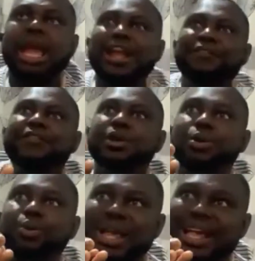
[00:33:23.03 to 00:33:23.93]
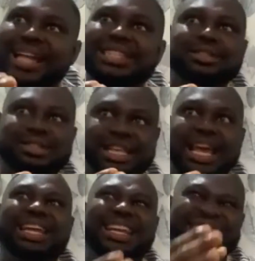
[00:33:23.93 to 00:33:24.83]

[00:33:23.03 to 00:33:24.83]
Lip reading: If we get, say,